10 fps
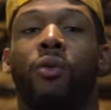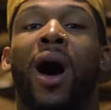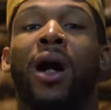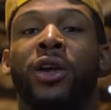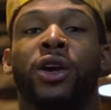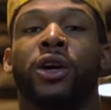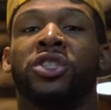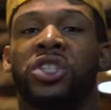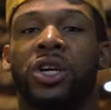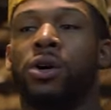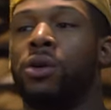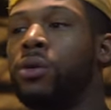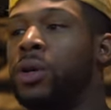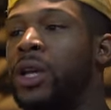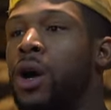while you're
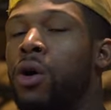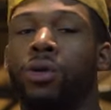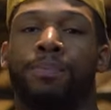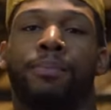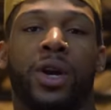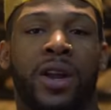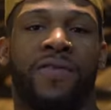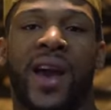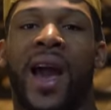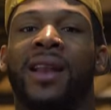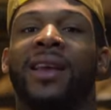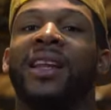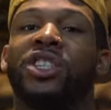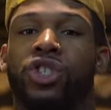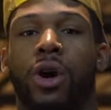still, you know, burning fat and
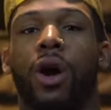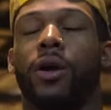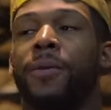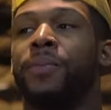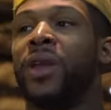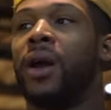getting stronger.